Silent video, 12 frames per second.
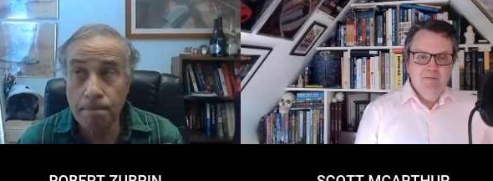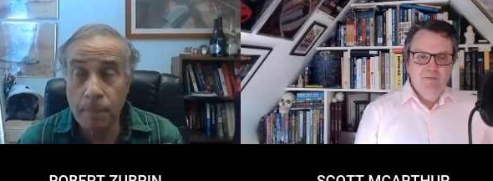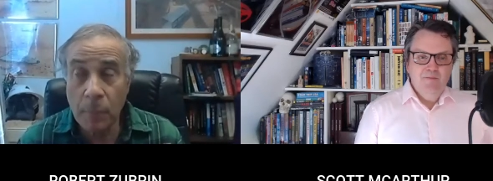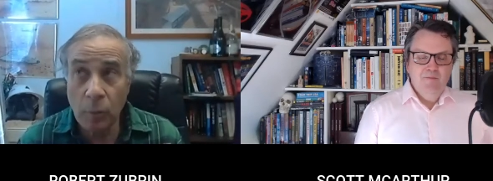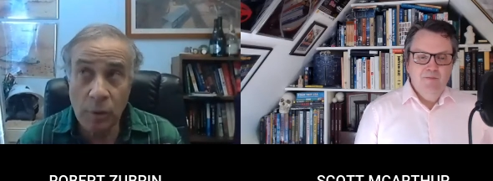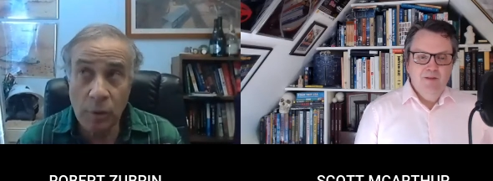
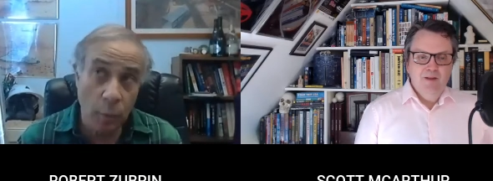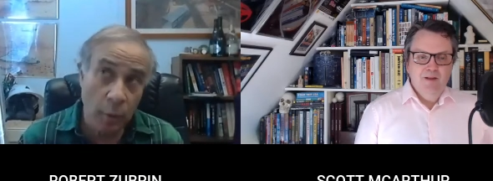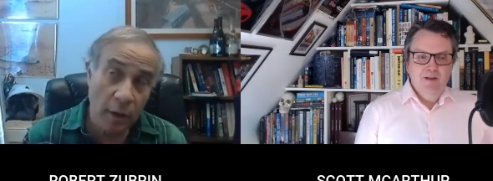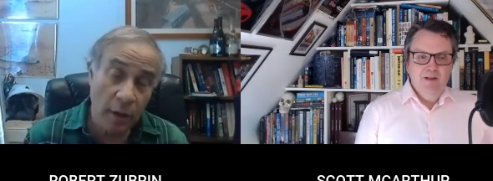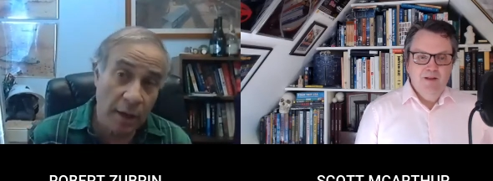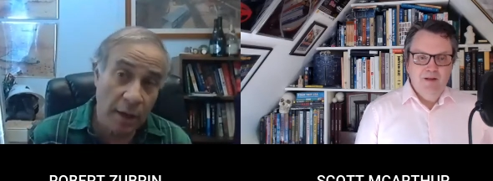Speaker 1: who was born
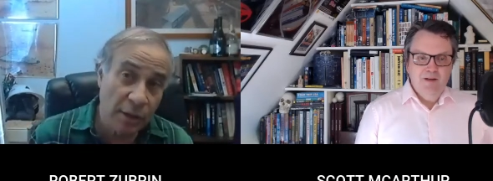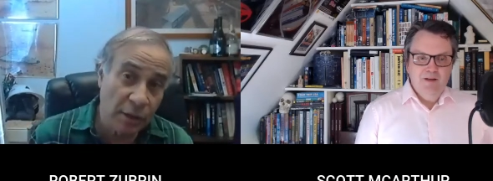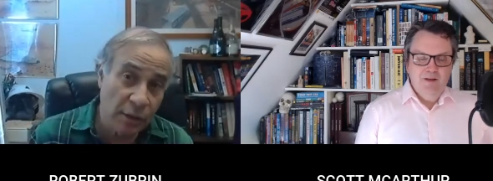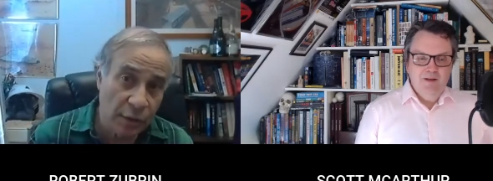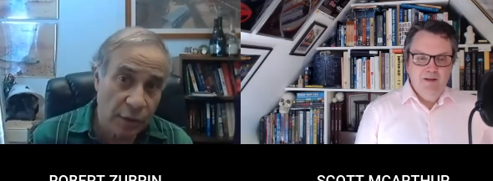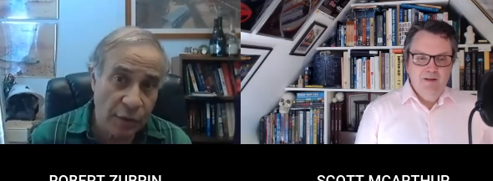in
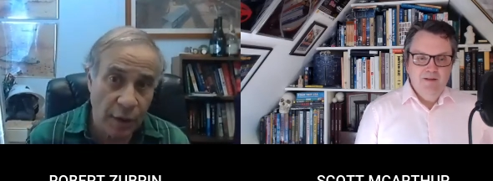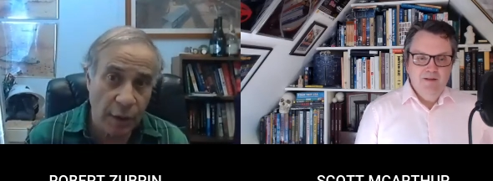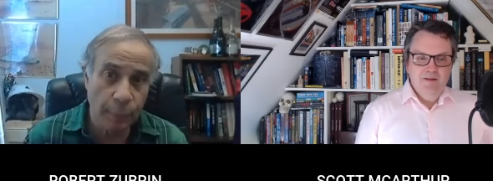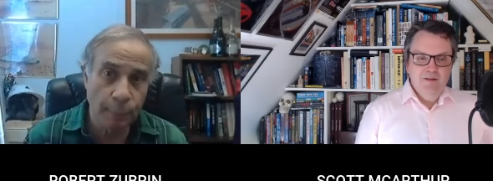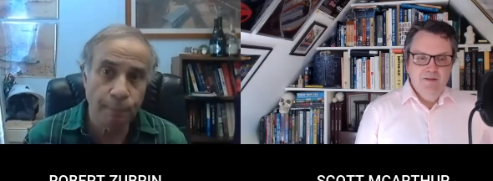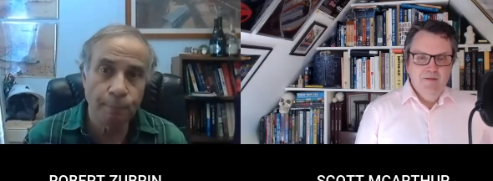
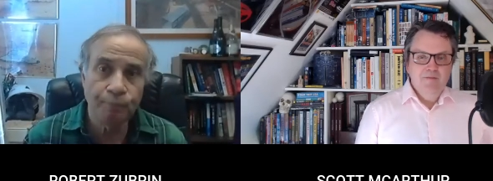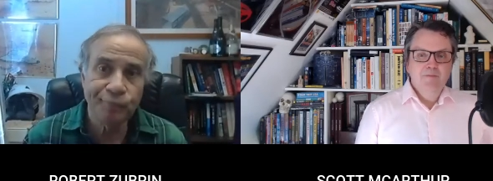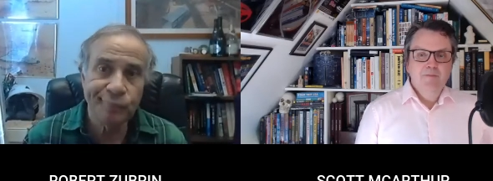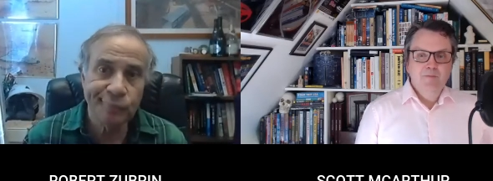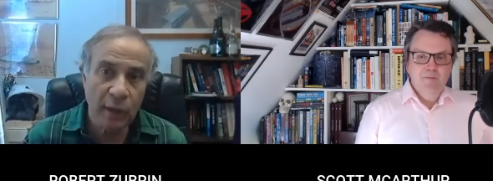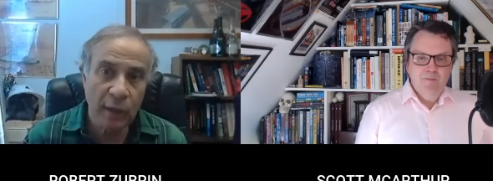1916,
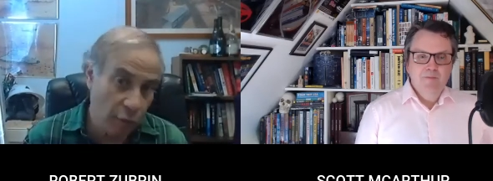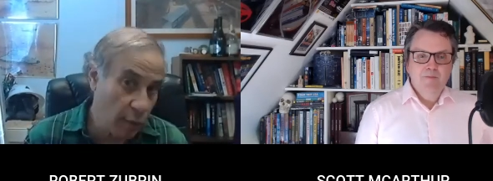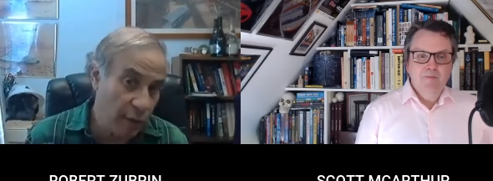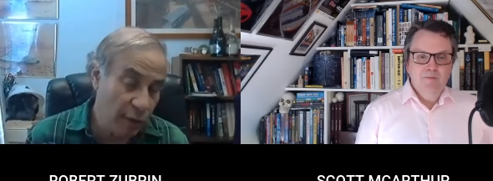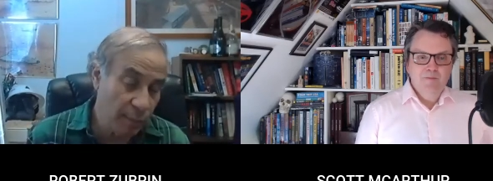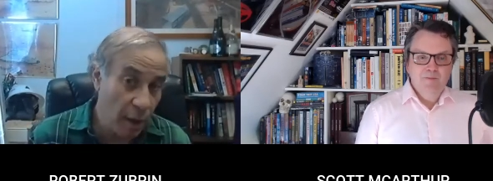saw
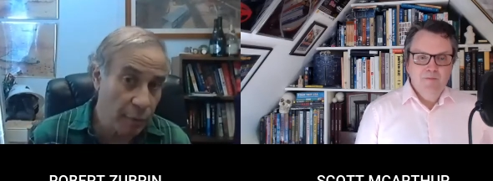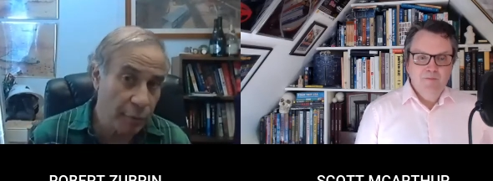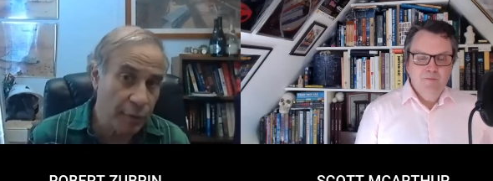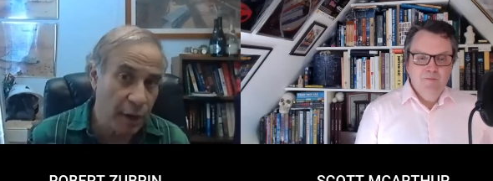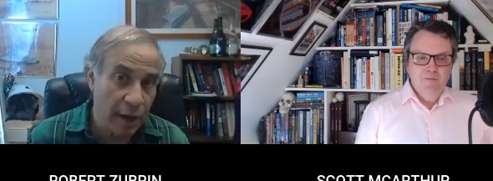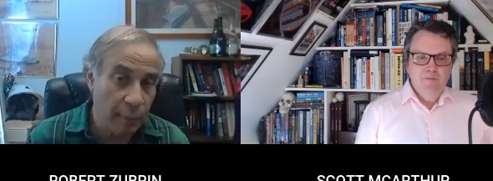his mother
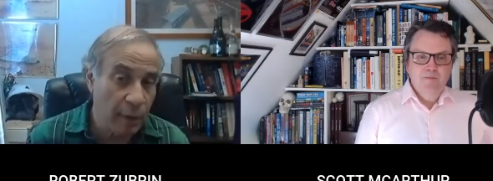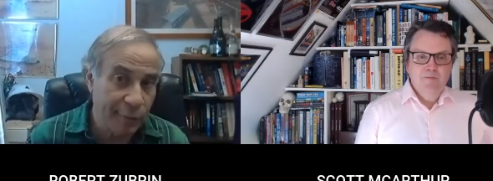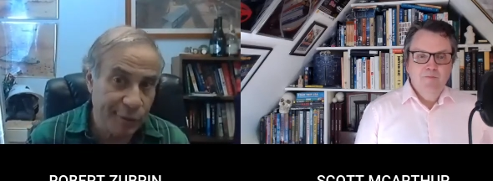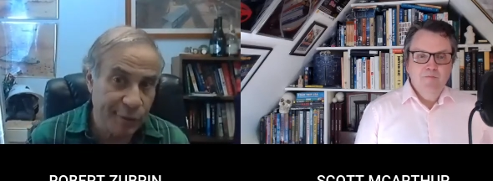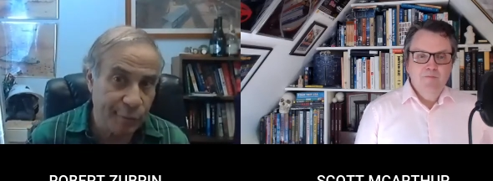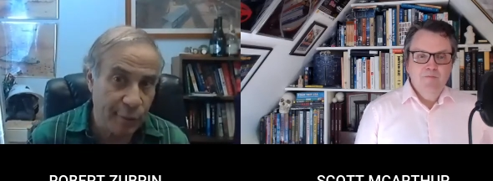die when he was
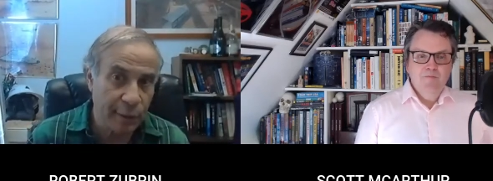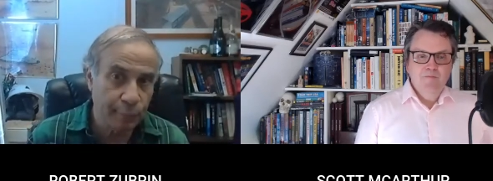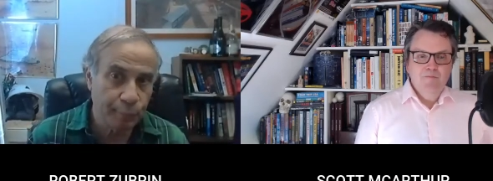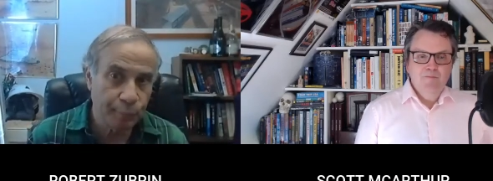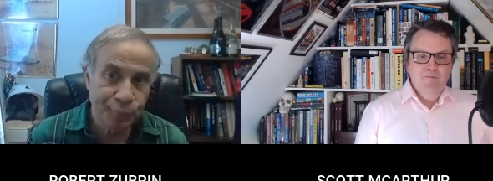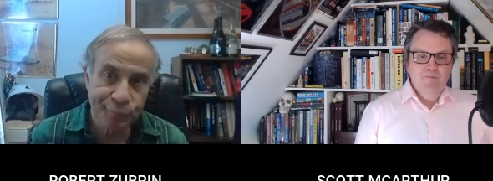three,
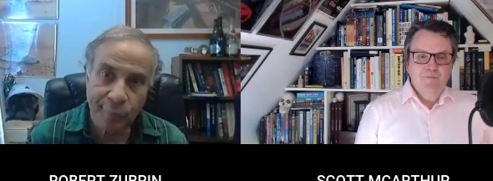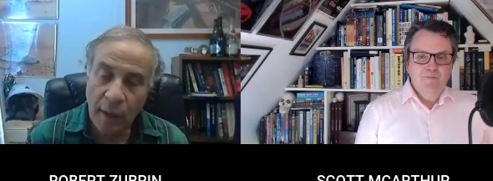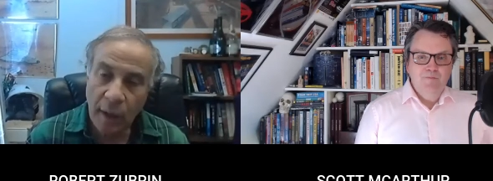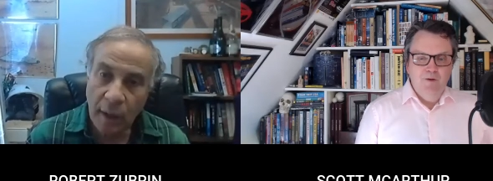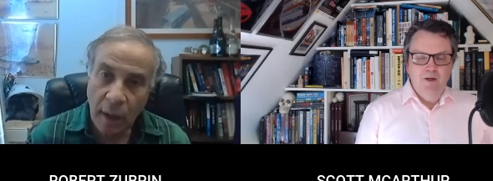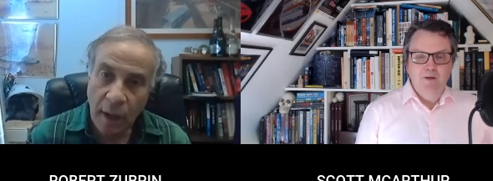
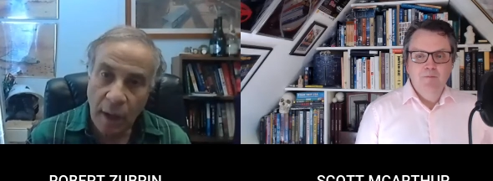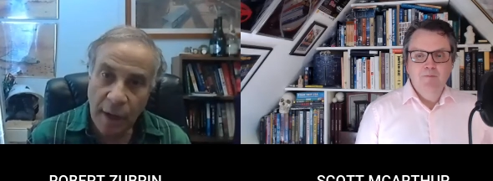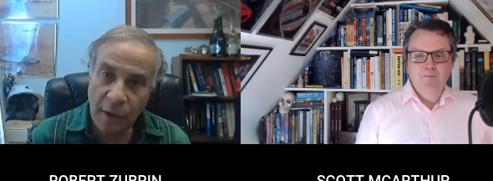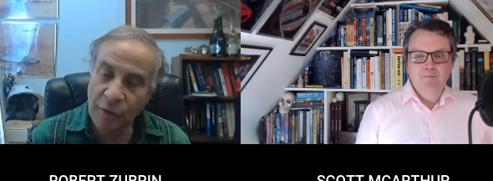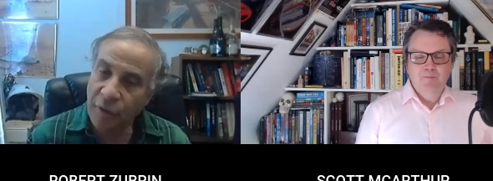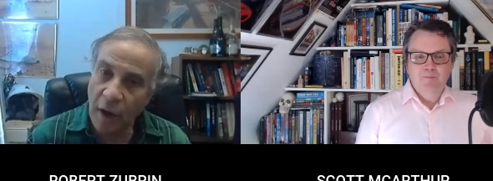right. and
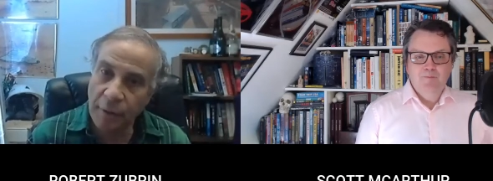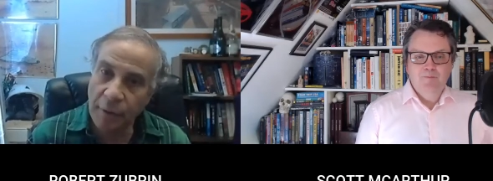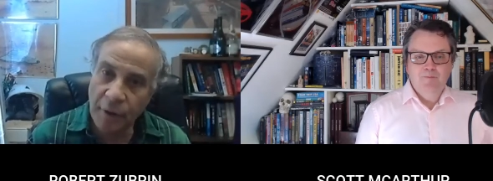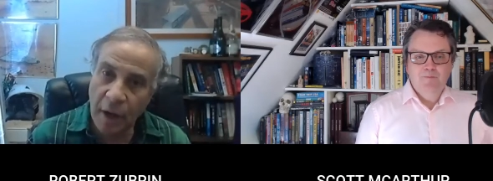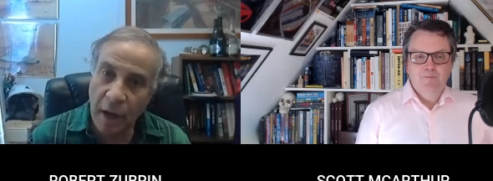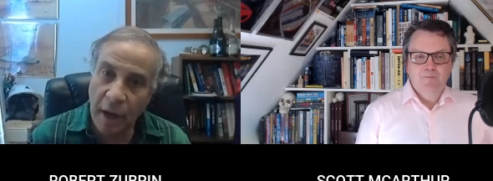his father
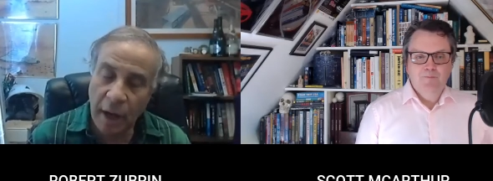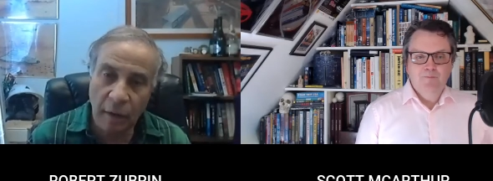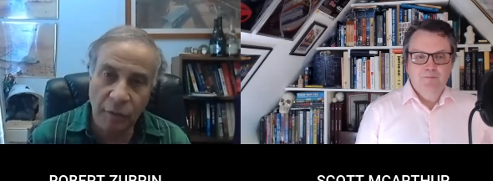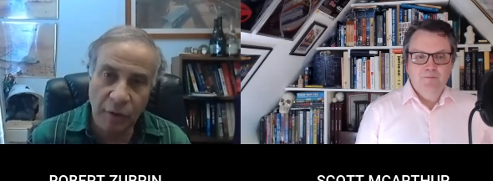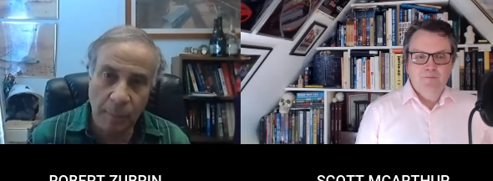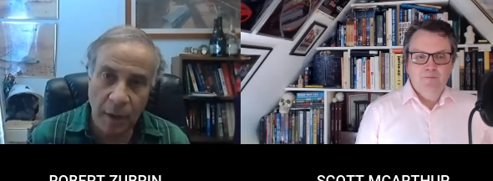die of
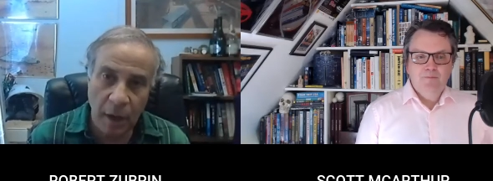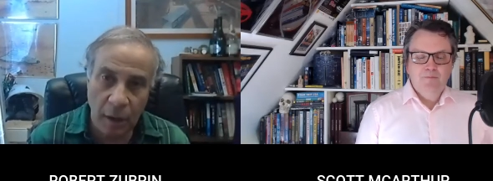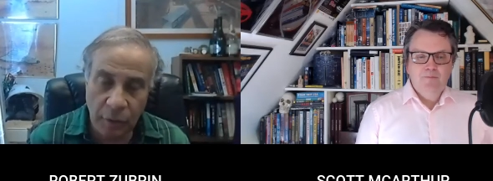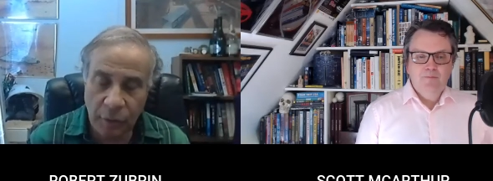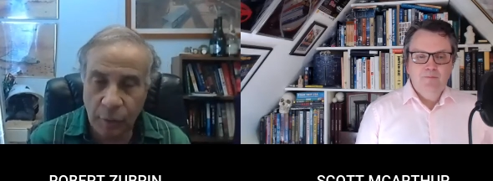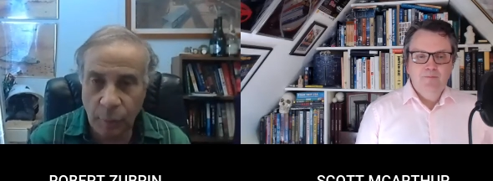something
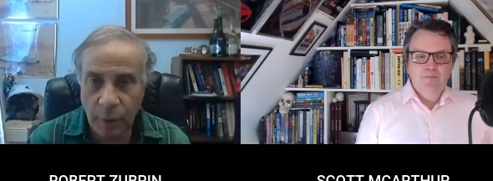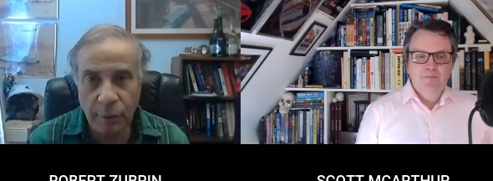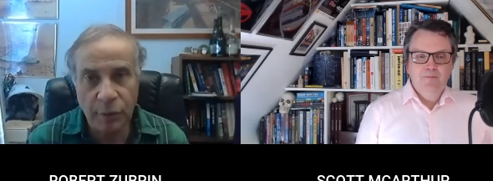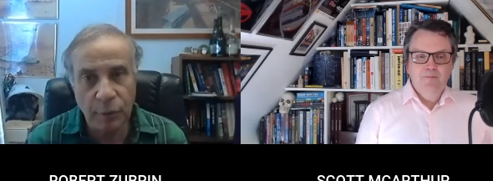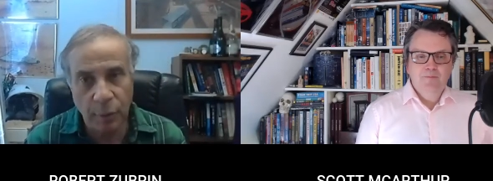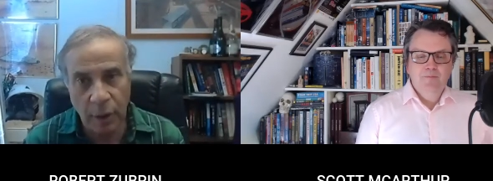else when he was
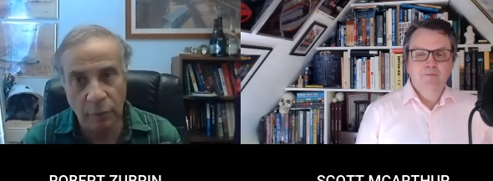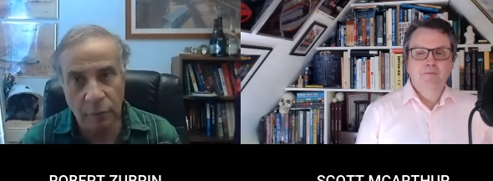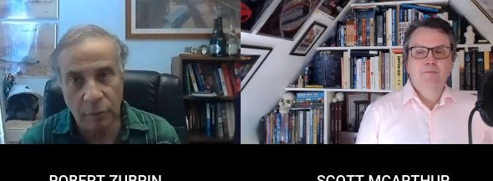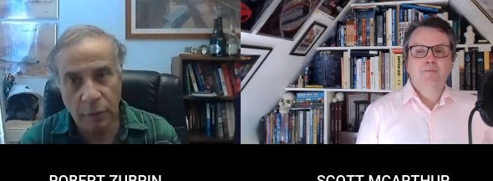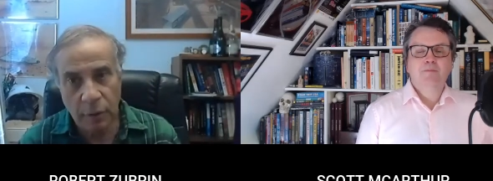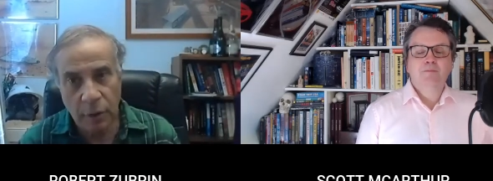12.
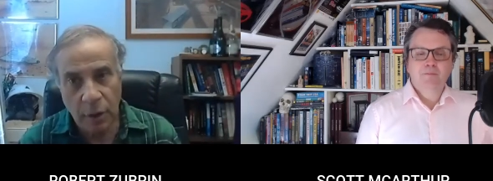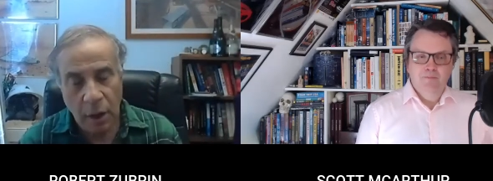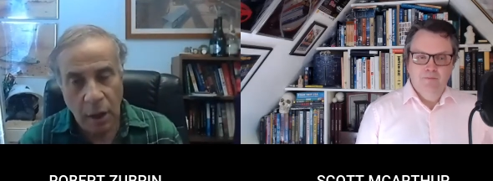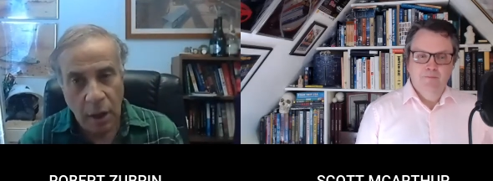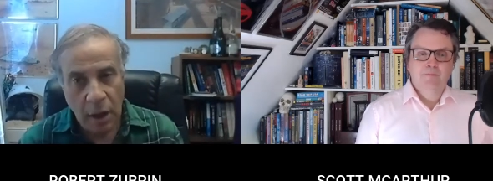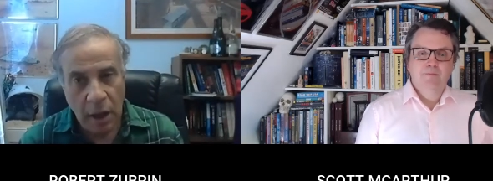
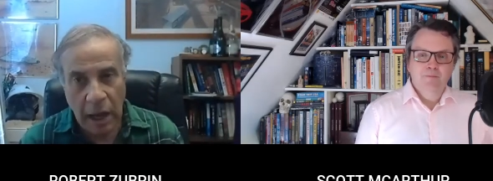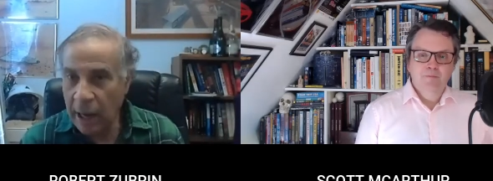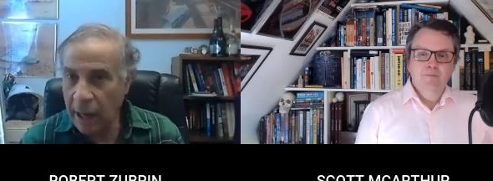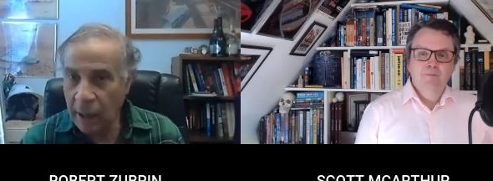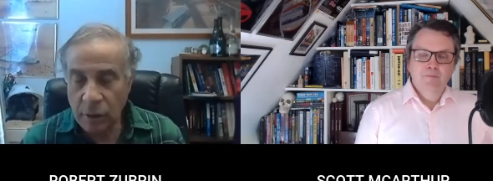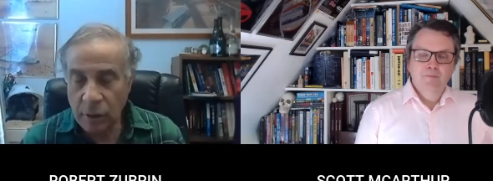And